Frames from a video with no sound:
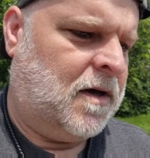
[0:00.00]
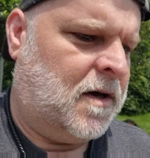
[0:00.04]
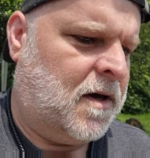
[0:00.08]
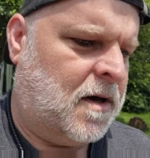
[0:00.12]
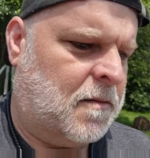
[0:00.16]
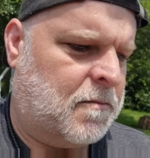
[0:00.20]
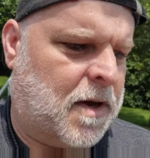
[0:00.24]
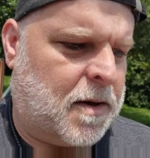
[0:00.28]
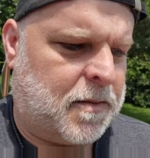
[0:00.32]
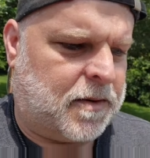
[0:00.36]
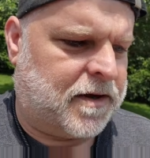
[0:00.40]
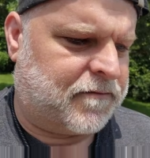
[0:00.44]

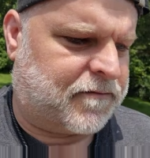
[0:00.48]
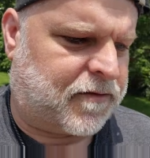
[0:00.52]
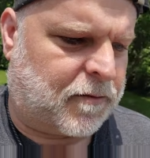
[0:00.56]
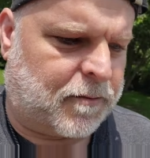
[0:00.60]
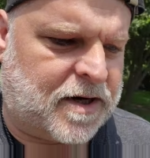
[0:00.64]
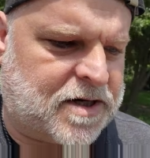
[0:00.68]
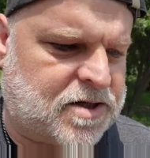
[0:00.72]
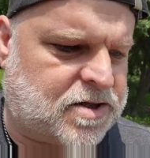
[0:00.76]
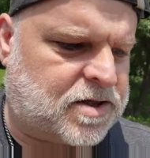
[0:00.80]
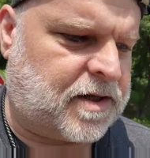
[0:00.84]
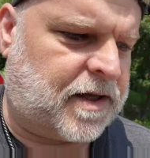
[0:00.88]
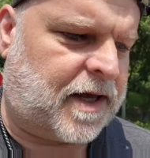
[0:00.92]
maybe
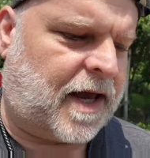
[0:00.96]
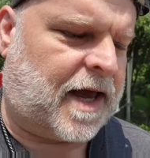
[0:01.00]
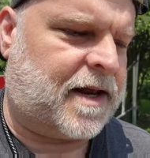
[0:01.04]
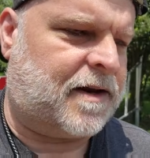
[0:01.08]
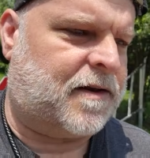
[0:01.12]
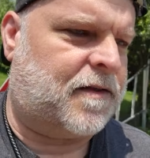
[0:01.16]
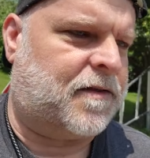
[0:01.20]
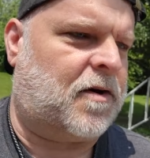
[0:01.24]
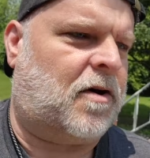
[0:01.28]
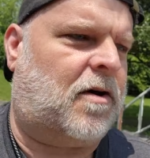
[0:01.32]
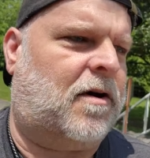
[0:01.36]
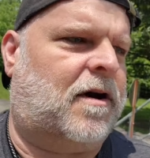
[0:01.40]
information they
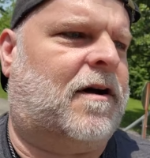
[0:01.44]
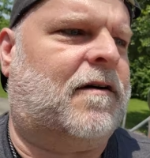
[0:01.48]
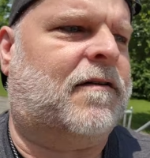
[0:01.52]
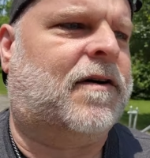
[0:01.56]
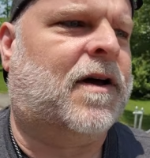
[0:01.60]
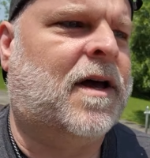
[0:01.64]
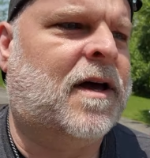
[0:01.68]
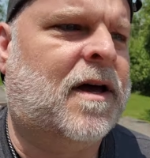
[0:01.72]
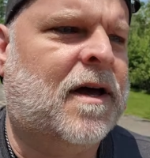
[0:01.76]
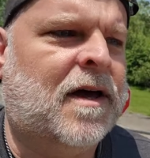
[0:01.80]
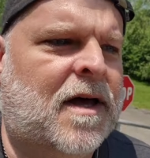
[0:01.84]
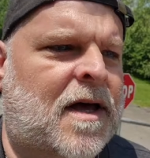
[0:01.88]
hadn't thought of,
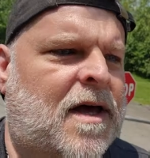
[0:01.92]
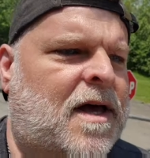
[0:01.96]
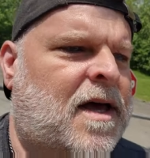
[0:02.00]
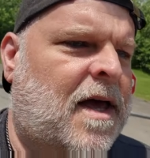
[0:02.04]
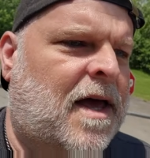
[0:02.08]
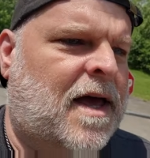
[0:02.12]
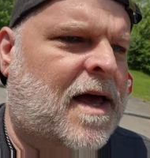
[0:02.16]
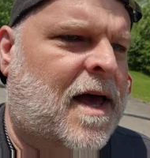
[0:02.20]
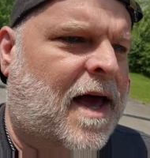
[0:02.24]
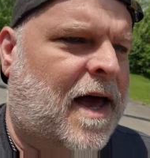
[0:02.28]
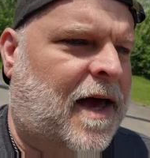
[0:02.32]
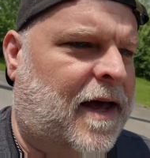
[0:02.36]

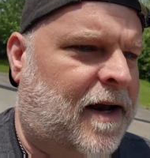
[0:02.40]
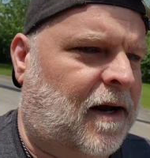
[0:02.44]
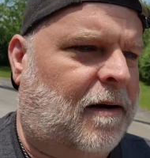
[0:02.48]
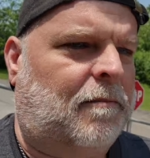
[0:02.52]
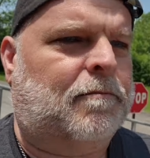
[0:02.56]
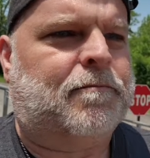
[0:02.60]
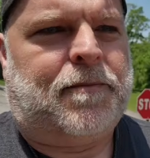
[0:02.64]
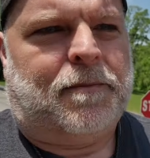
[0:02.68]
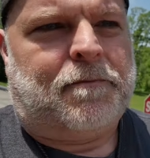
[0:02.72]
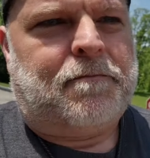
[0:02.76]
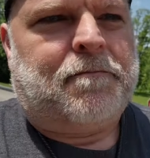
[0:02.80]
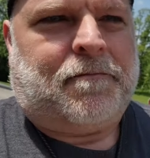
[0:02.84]

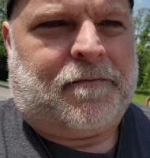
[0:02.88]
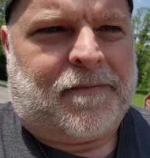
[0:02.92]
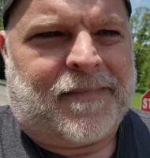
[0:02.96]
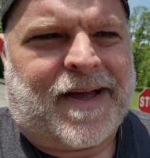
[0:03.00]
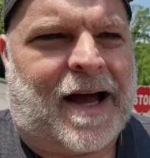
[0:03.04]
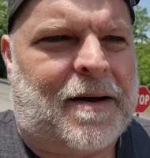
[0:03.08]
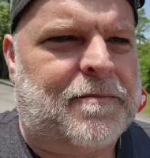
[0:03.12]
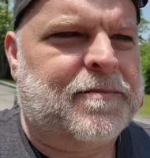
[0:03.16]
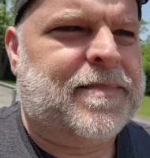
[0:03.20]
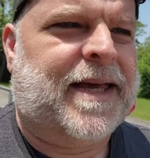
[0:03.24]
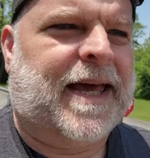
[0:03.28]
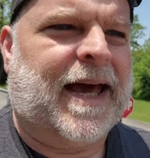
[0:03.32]
and
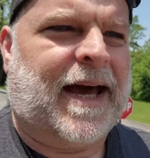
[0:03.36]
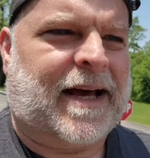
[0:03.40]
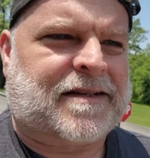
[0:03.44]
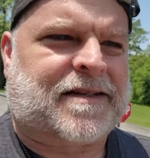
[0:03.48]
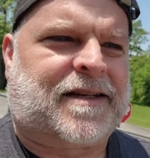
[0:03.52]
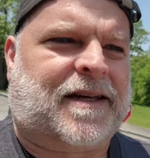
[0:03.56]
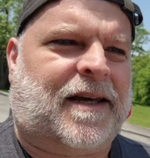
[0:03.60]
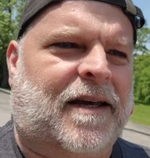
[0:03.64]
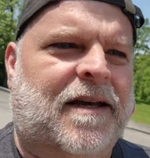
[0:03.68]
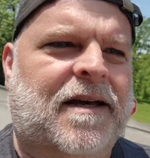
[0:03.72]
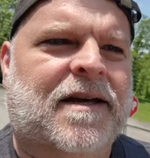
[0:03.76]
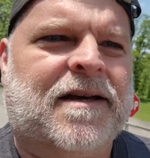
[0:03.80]
I'm
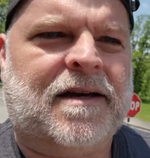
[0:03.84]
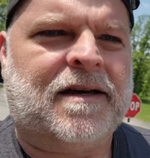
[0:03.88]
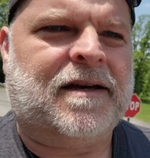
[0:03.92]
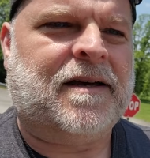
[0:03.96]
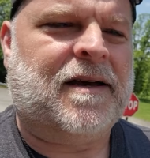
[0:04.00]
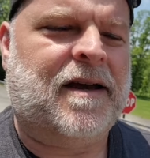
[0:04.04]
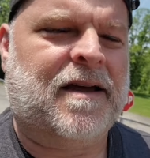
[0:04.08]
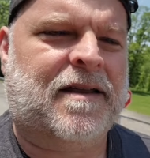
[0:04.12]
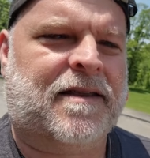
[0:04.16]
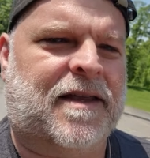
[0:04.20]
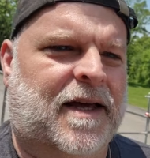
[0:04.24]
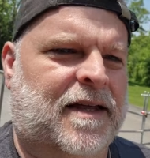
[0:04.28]
guessing
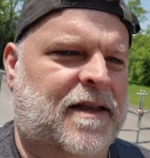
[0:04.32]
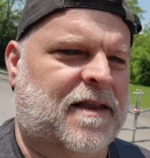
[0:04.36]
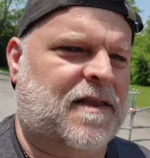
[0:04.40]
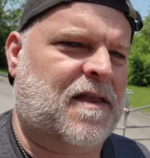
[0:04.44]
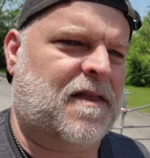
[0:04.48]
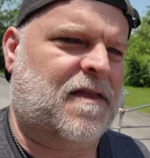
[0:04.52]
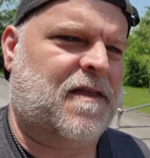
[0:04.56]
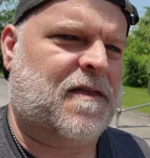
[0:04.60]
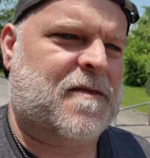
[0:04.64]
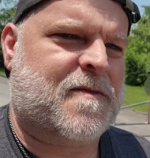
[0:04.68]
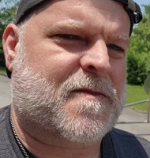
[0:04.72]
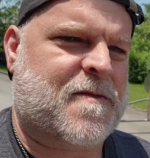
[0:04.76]
that
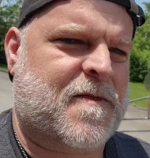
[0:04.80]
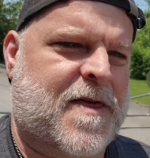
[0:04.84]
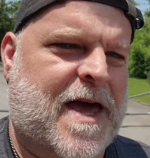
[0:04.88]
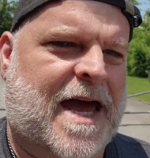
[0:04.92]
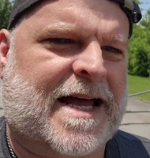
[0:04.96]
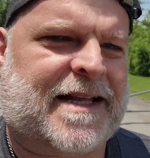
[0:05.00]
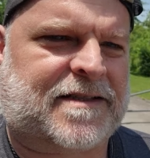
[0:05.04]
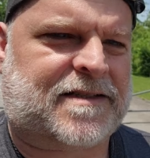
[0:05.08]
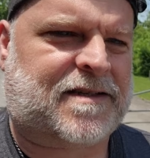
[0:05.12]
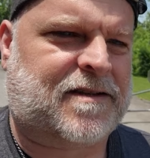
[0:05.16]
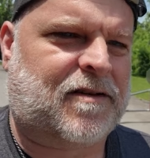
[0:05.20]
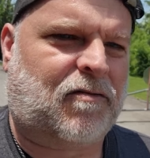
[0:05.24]

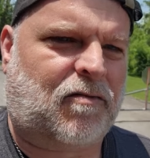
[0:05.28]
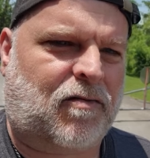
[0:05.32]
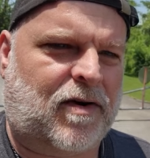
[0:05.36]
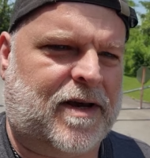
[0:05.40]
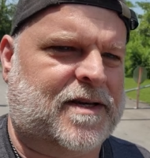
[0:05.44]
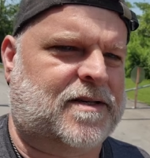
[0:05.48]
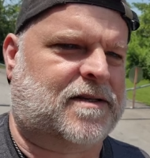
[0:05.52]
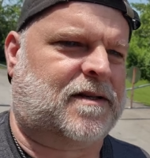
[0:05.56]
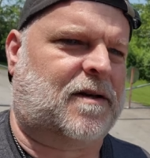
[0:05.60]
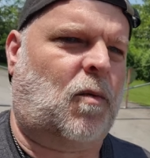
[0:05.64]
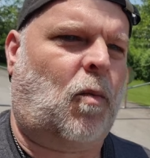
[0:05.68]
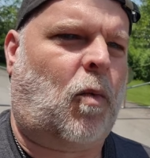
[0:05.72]
that's the
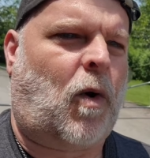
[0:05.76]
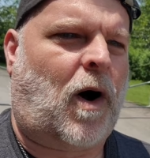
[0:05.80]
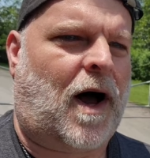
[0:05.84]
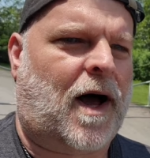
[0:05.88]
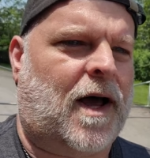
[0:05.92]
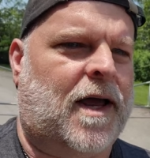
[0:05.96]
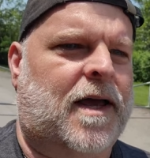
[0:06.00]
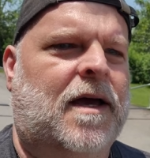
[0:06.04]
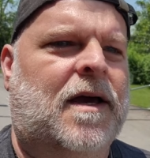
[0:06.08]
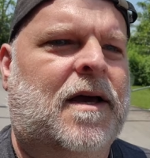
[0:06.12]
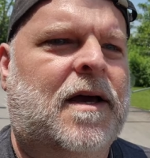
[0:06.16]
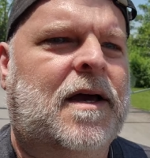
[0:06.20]
reason
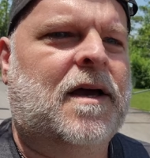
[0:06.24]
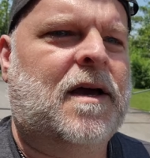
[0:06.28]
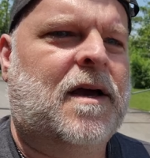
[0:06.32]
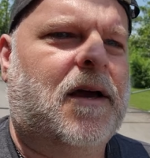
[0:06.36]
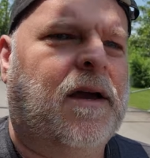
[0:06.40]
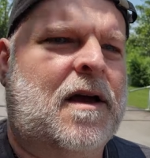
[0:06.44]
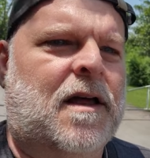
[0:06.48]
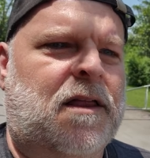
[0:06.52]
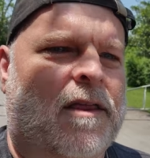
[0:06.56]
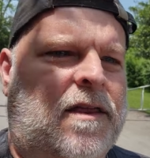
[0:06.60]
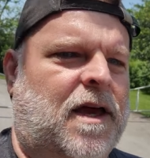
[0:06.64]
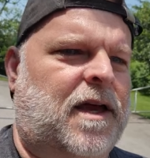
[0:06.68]
why
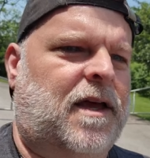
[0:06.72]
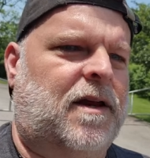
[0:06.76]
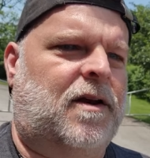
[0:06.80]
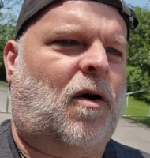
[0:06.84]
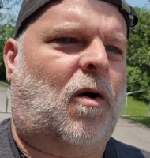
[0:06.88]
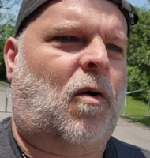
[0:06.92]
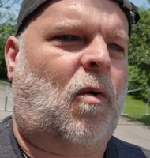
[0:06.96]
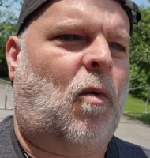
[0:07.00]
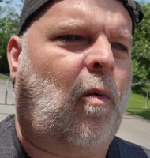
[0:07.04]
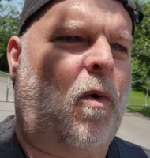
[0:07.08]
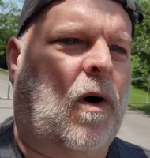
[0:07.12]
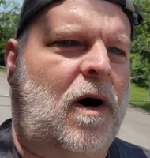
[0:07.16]
they
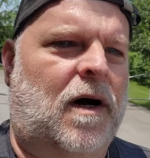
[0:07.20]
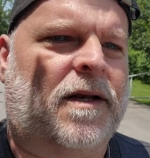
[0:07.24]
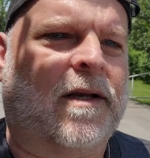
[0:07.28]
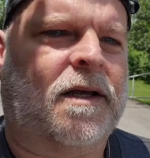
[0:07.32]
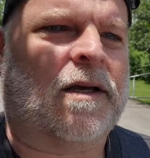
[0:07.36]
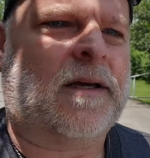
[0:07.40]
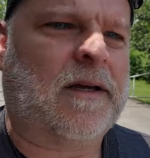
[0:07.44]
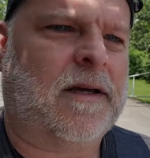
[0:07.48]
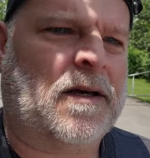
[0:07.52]
don't want